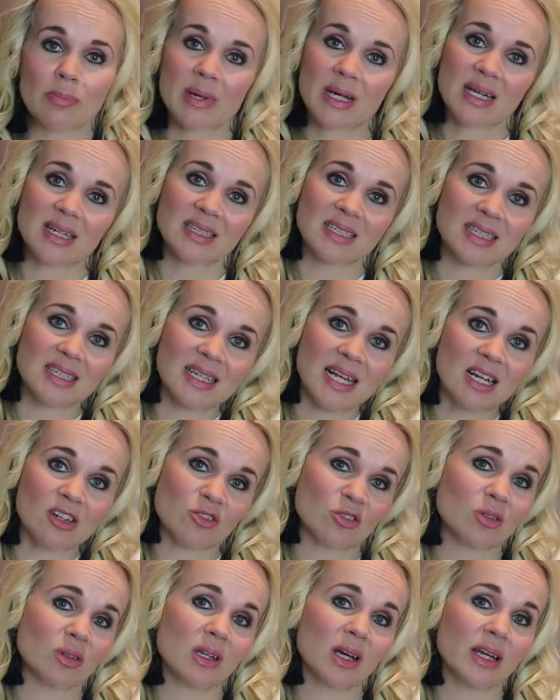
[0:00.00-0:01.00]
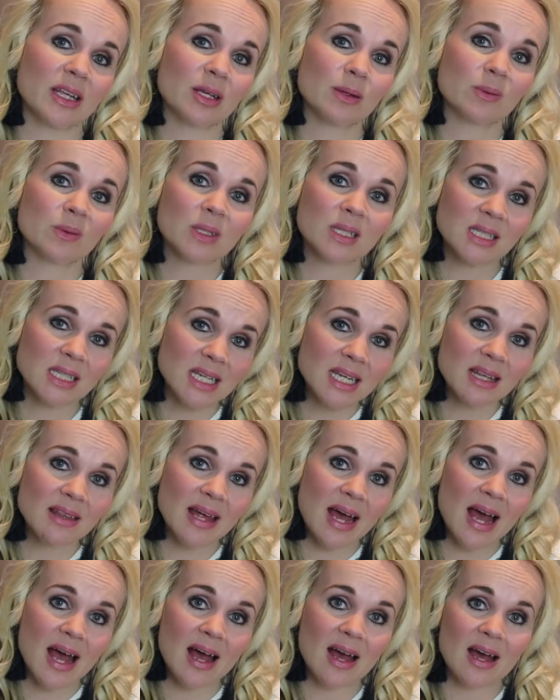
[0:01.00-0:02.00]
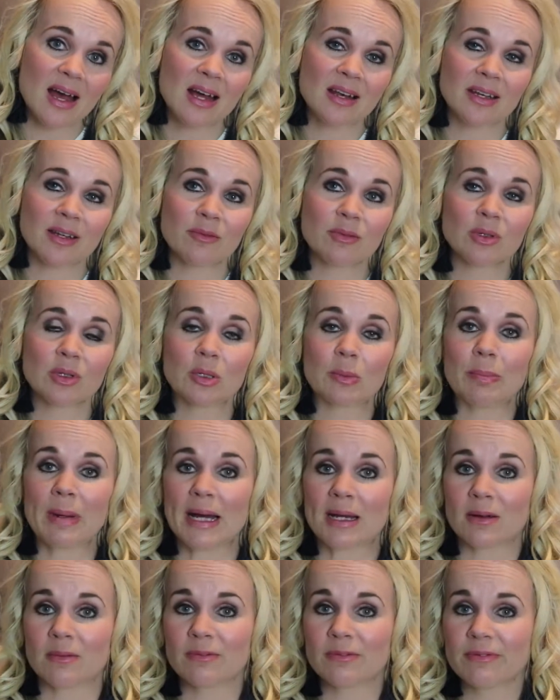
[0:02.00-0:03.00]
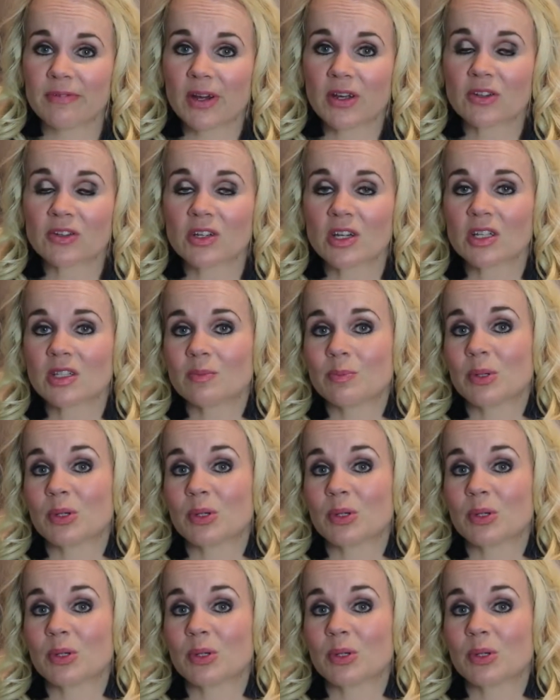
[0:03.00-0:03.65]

because in natural light you will see that and it will look bad on photos,